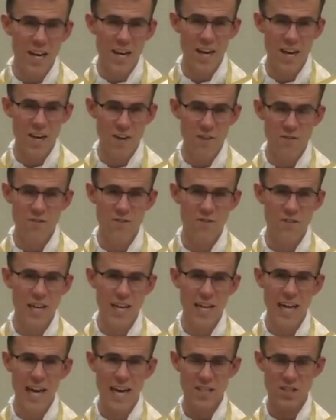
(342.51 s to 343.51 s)
of
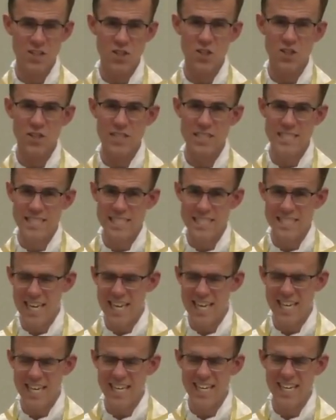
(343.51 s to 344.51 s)
a certain
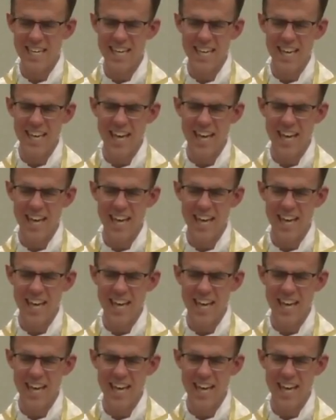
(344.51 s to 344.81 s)
sin,